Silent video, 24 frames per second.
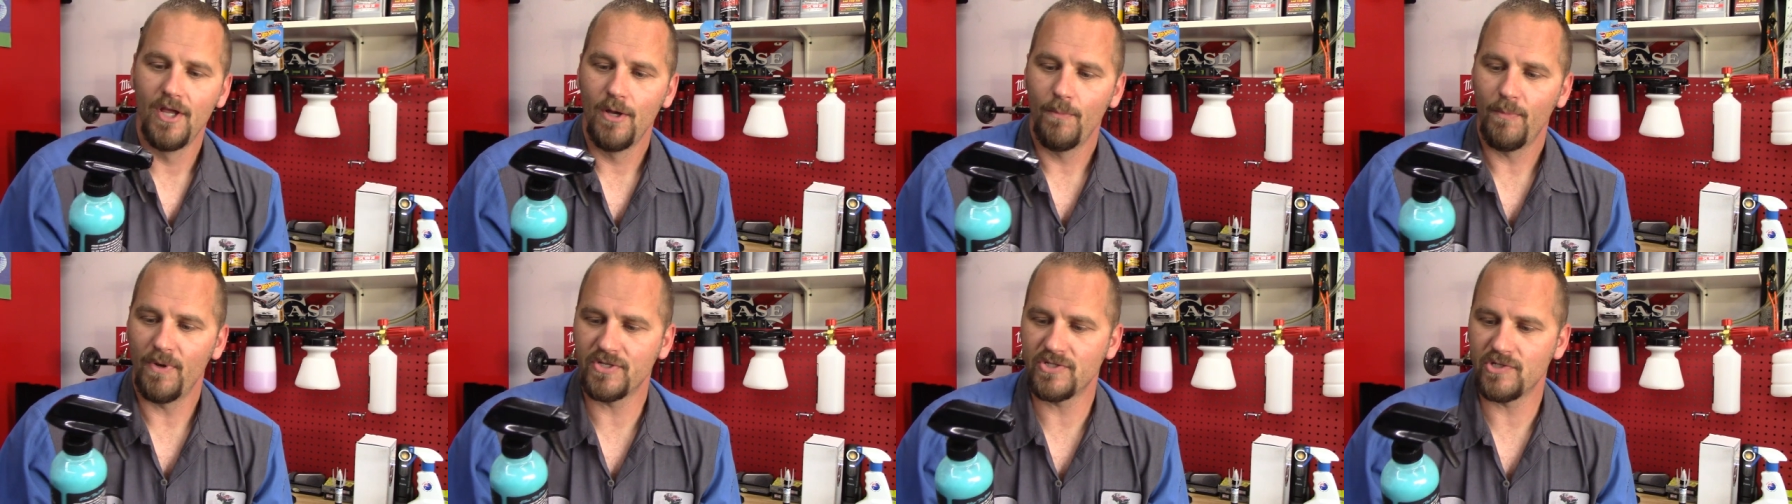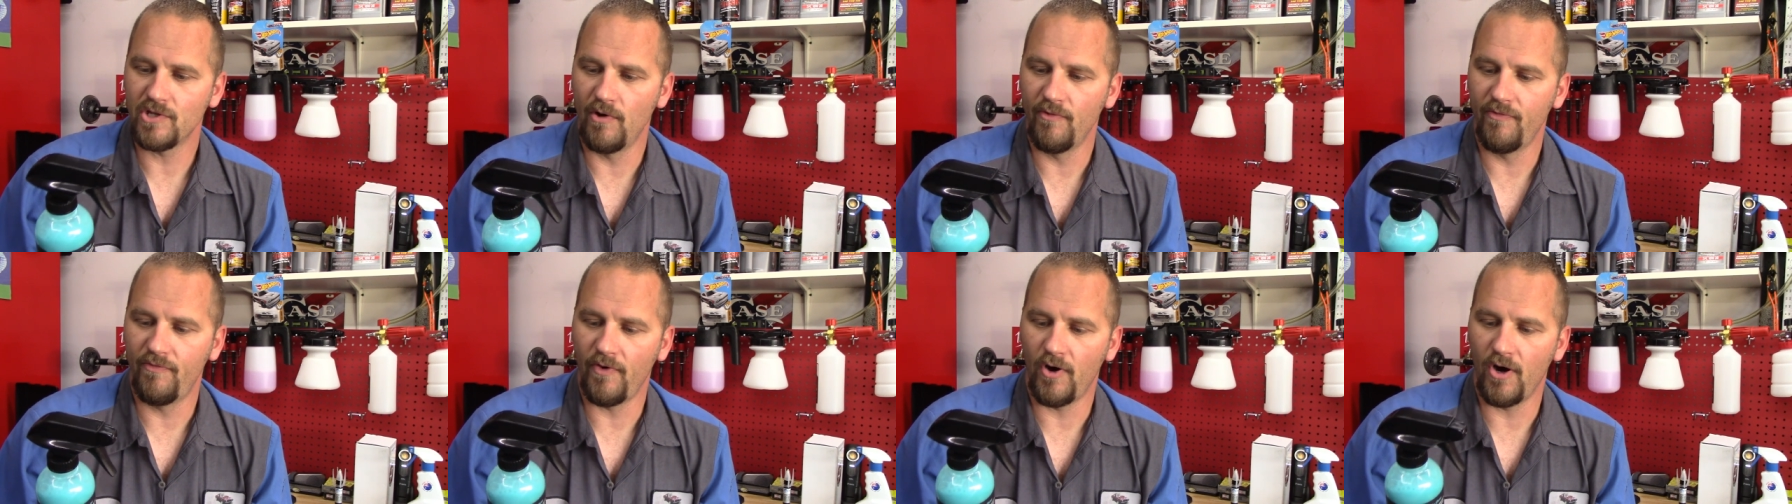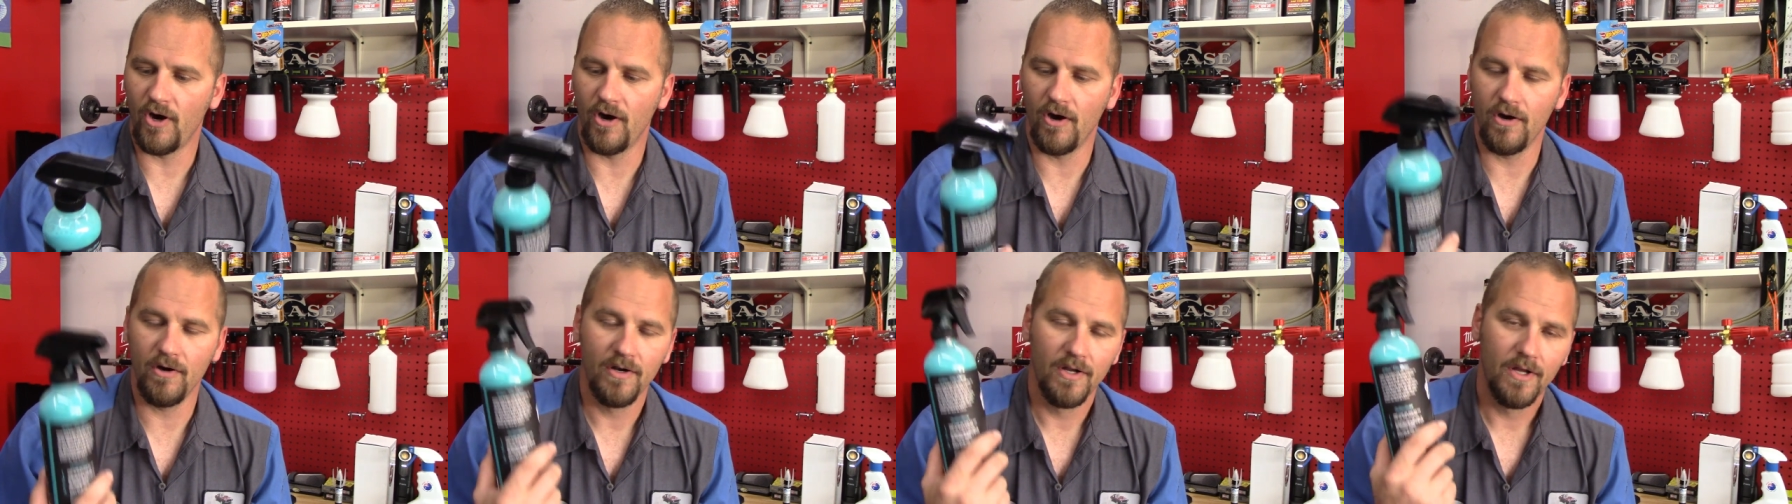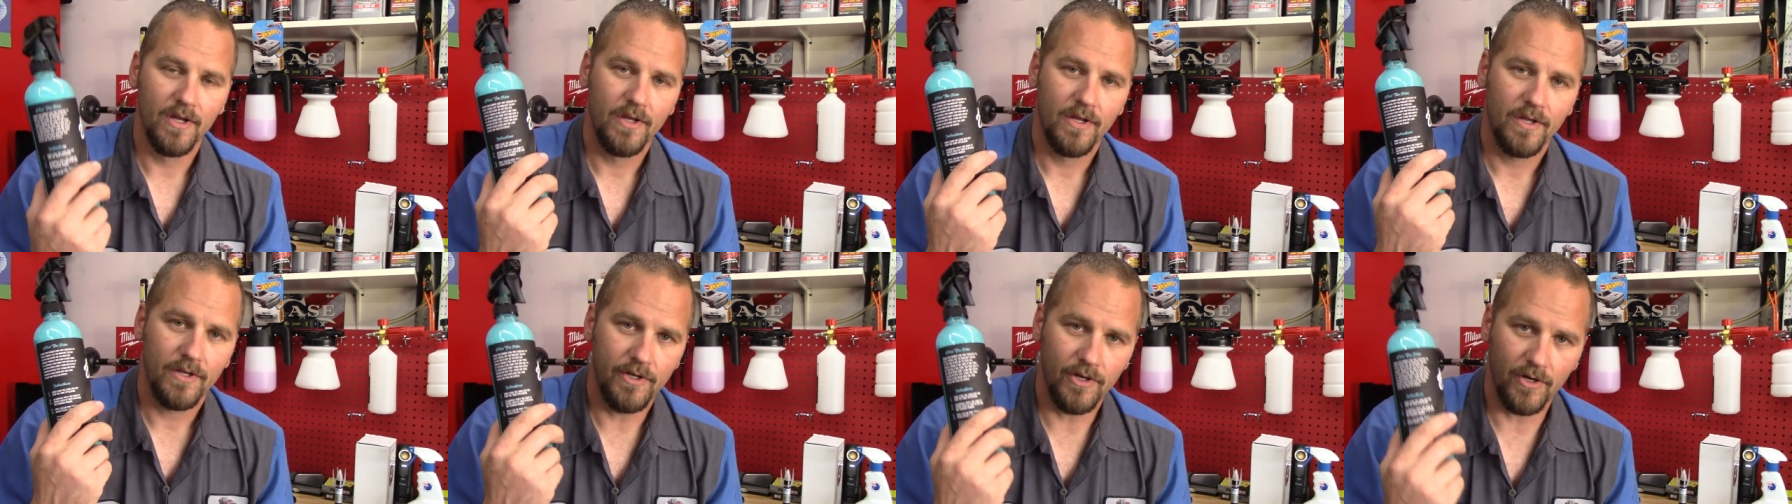but so far
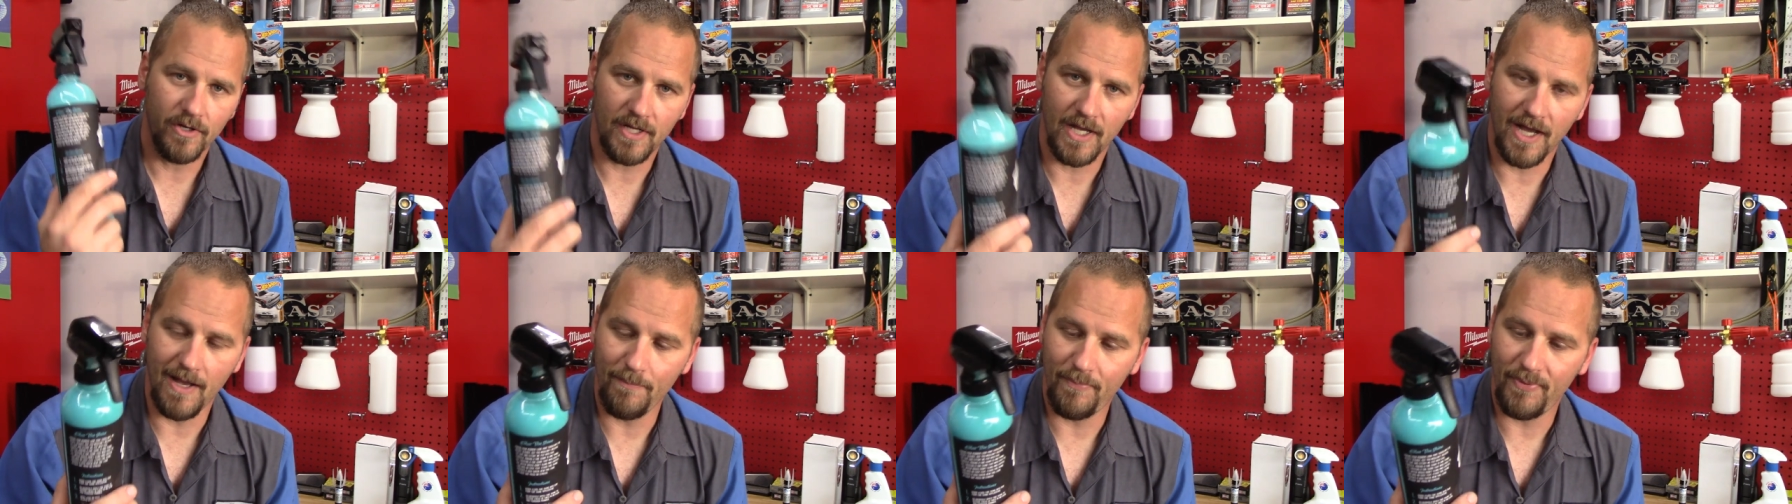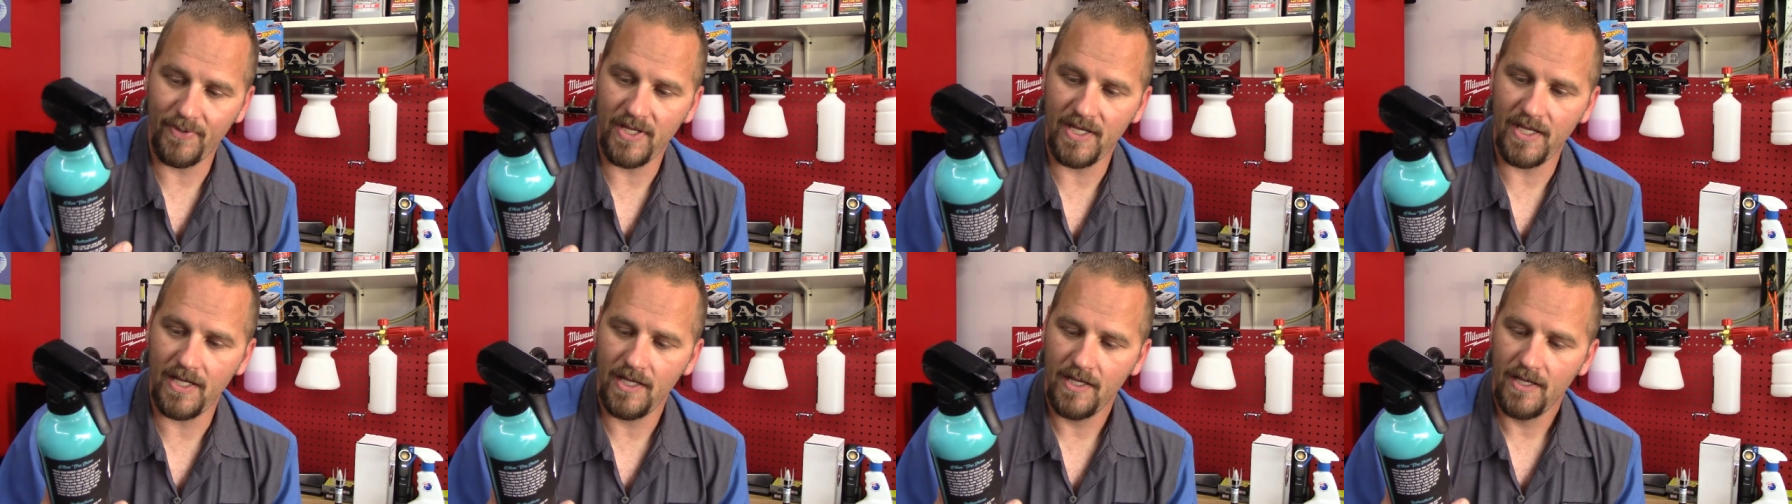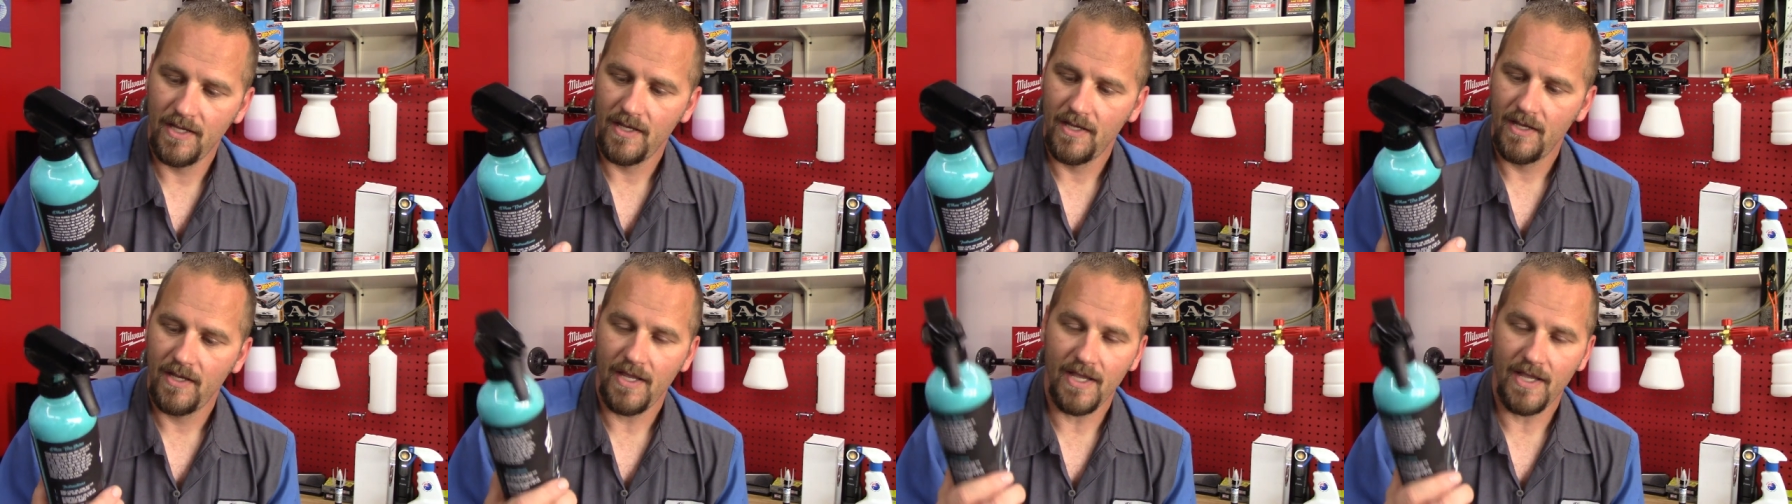your company